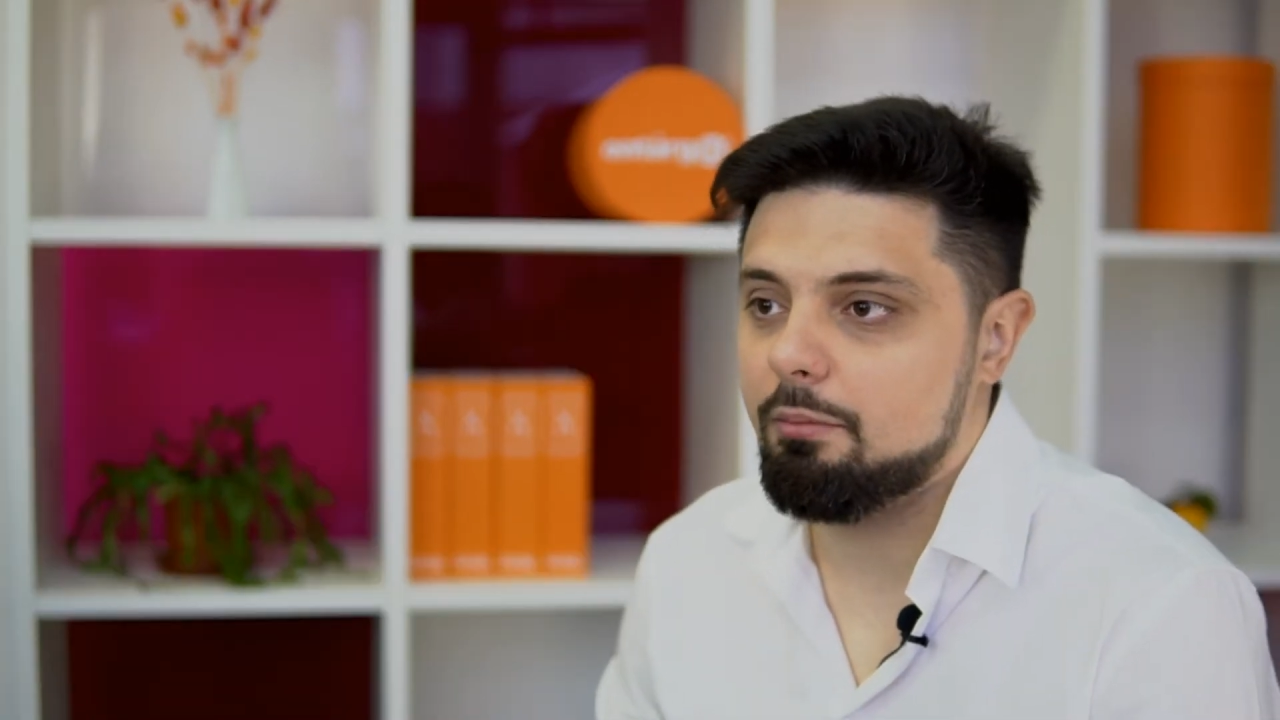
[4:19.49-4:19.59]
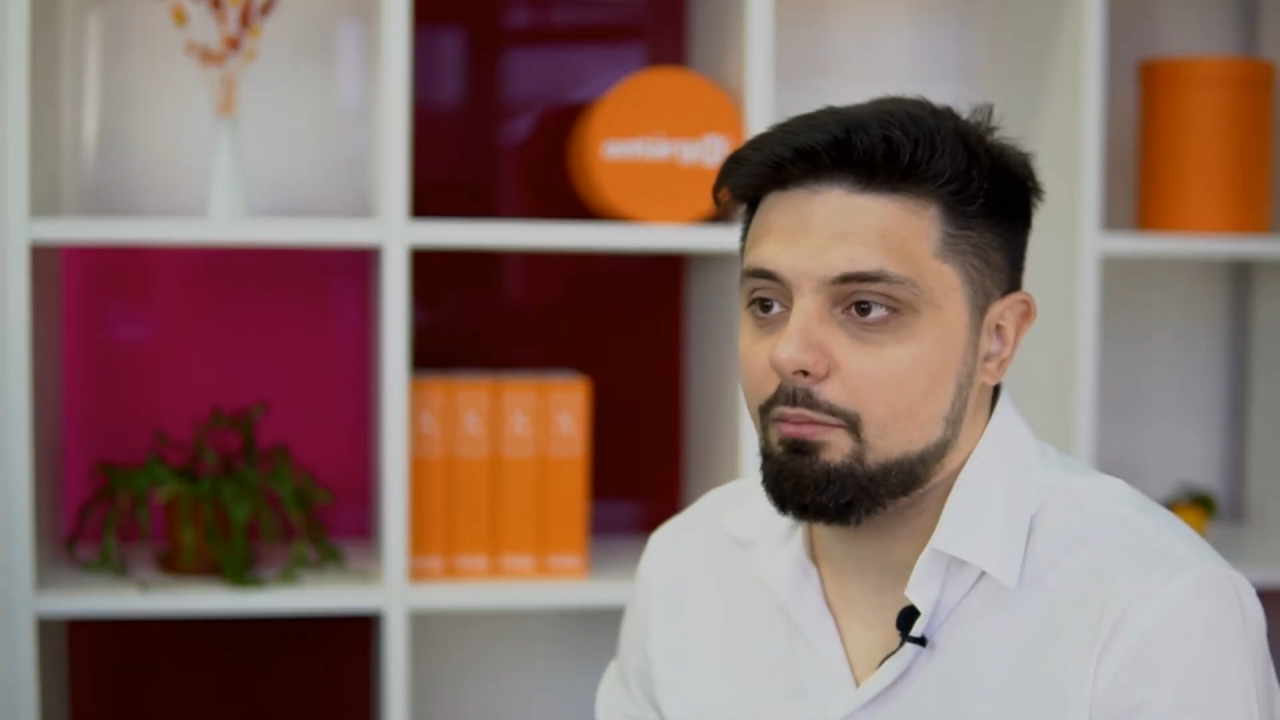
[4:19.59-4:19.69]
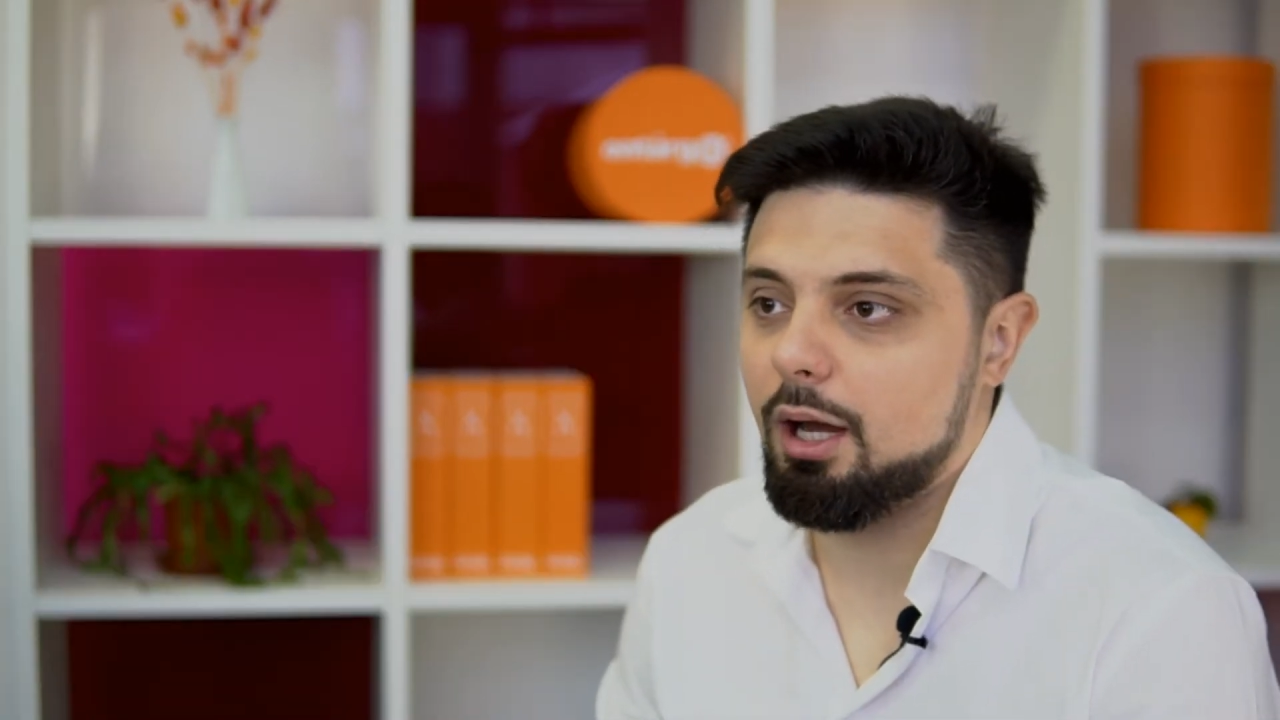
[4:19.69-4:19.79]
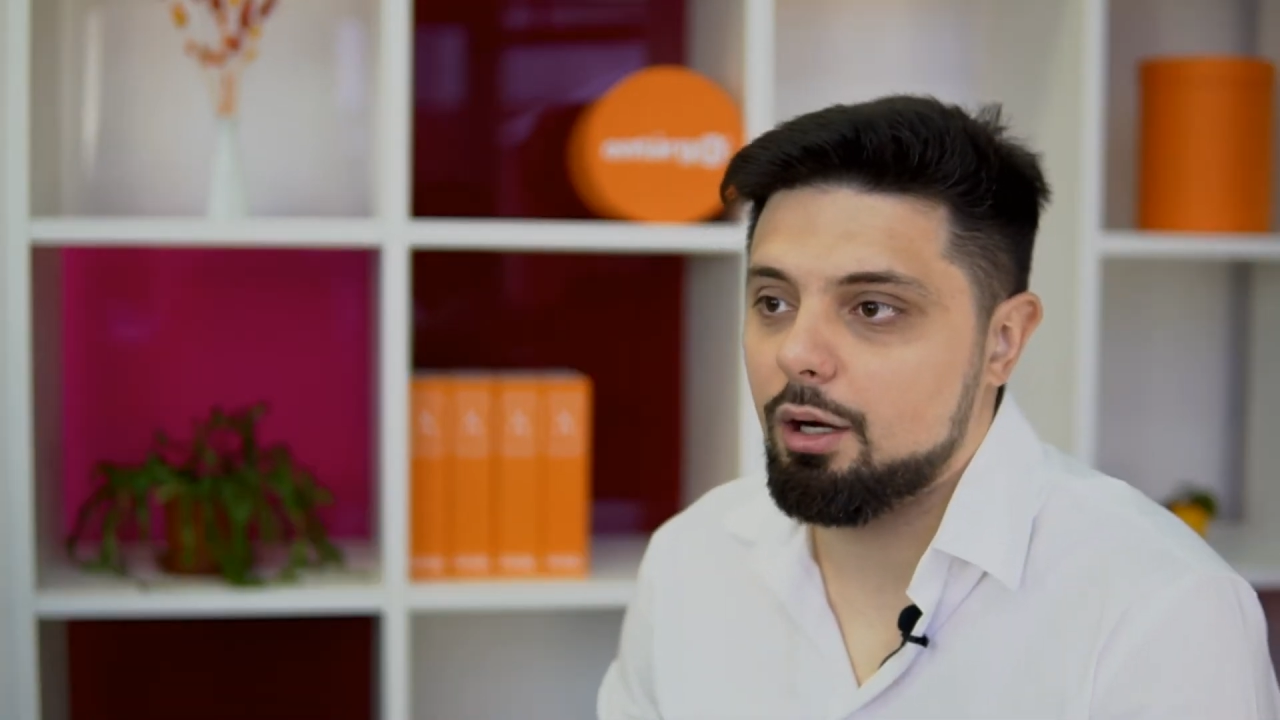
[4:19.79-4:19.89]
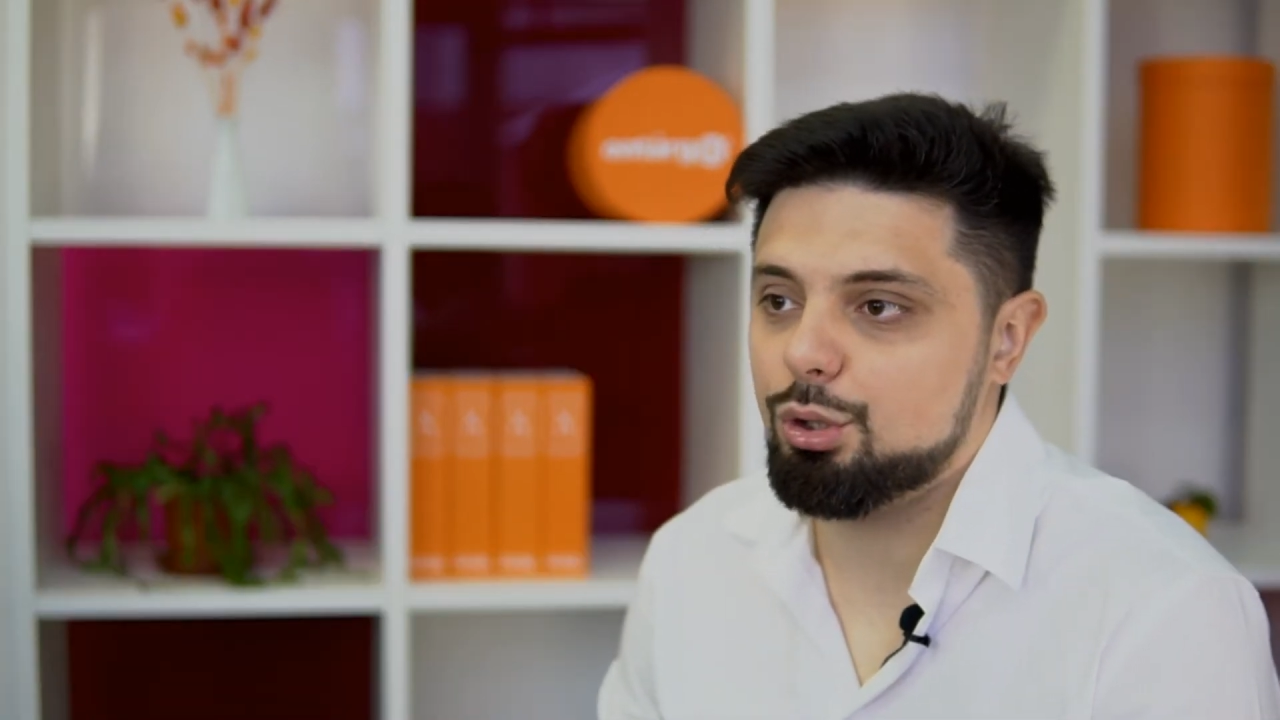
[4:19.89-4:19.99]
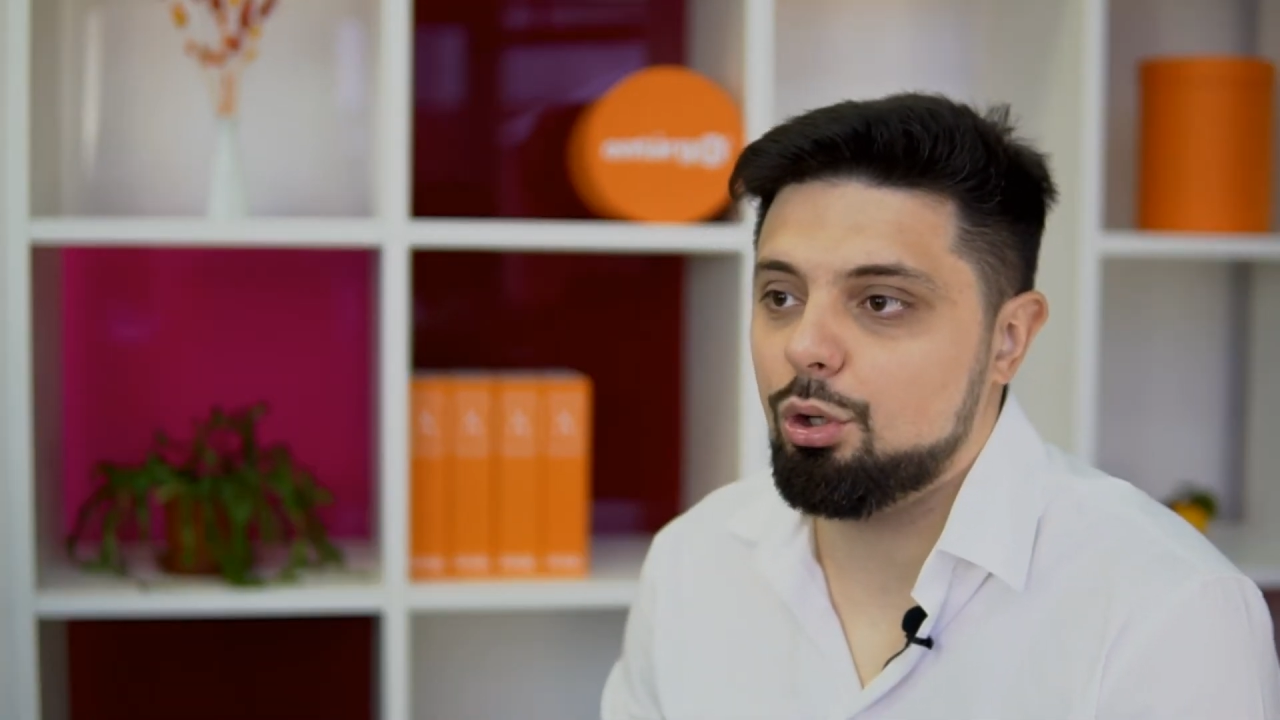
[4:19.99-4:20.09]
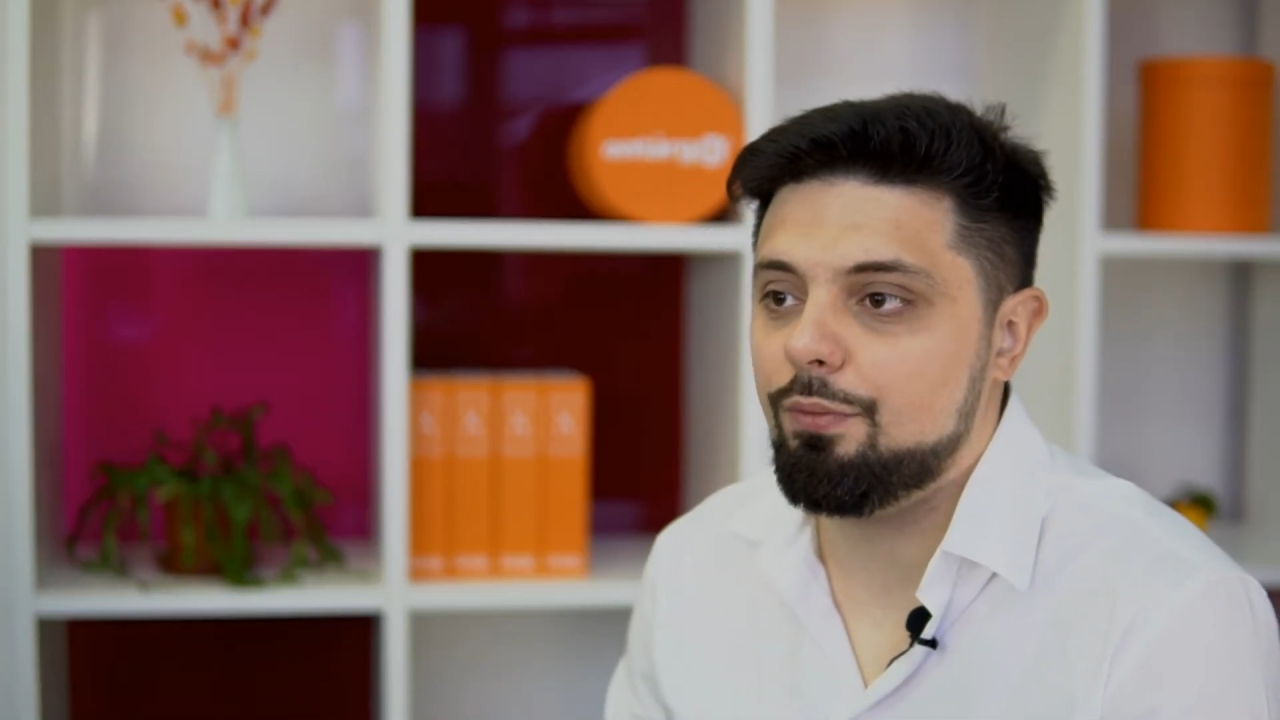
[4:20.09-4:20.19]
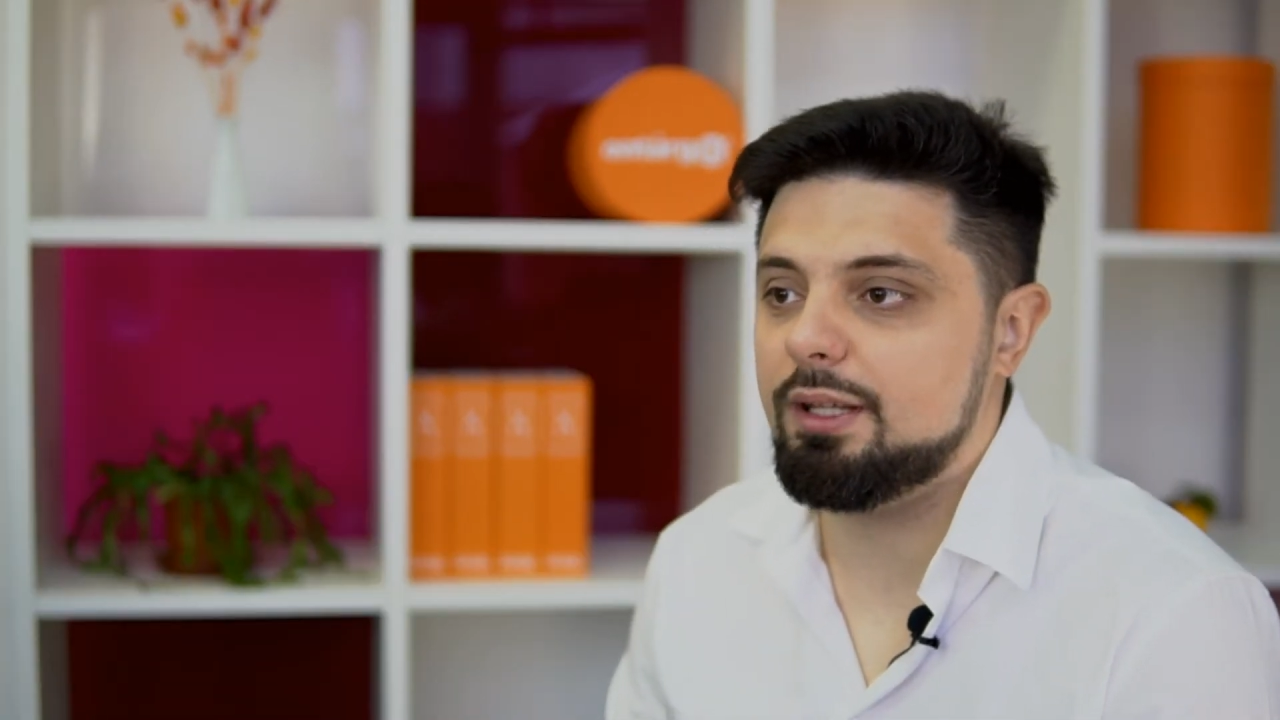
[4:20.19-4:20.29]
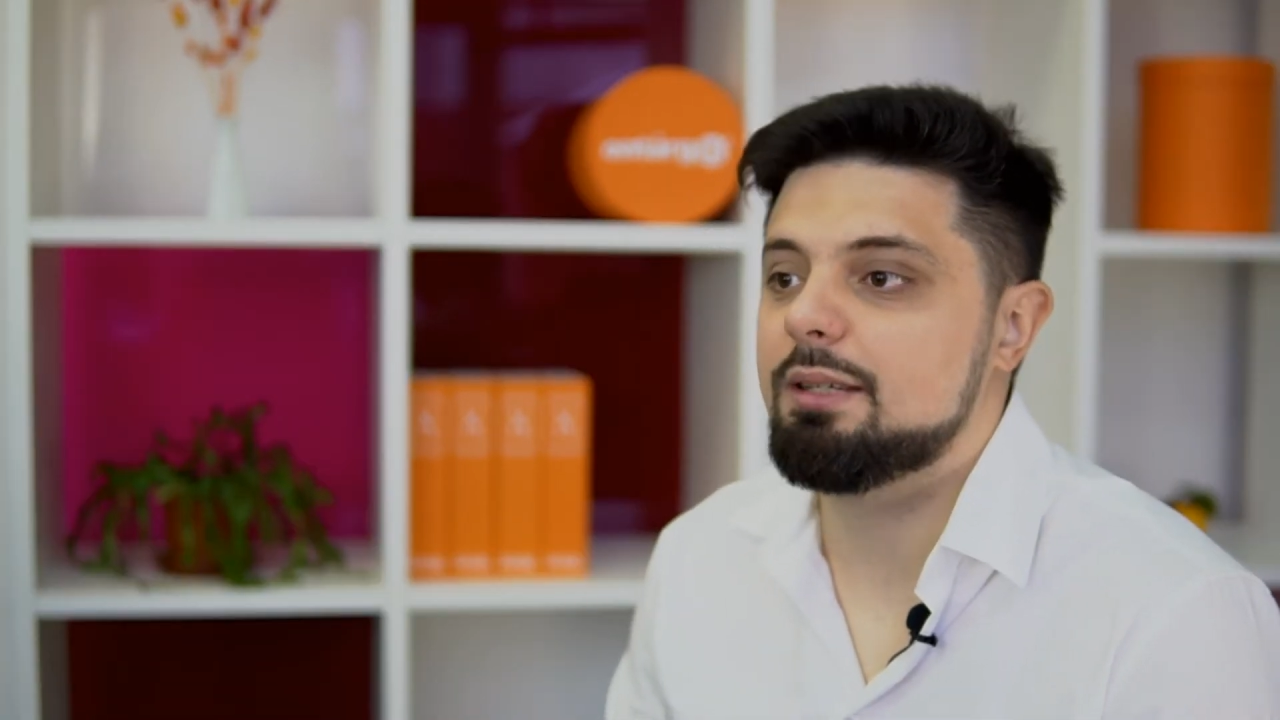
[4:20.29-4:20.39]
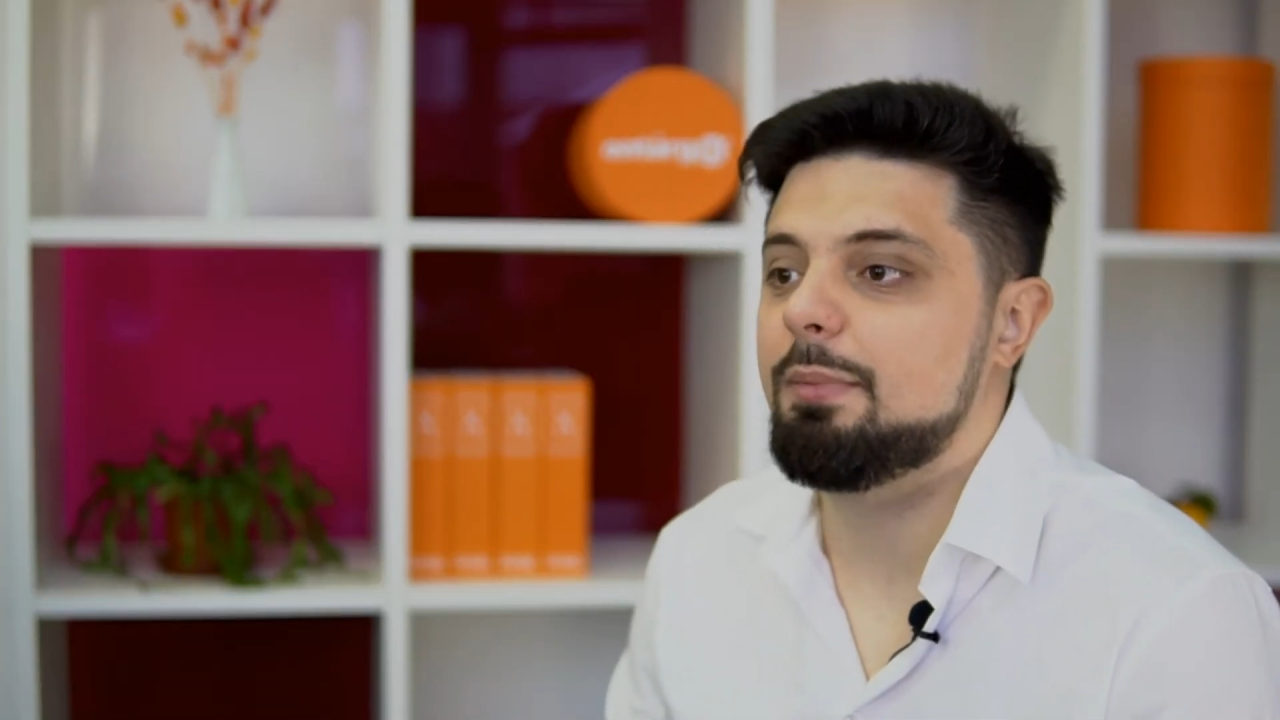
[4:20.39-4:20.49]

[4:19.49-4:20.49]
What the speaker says: Microsoft in the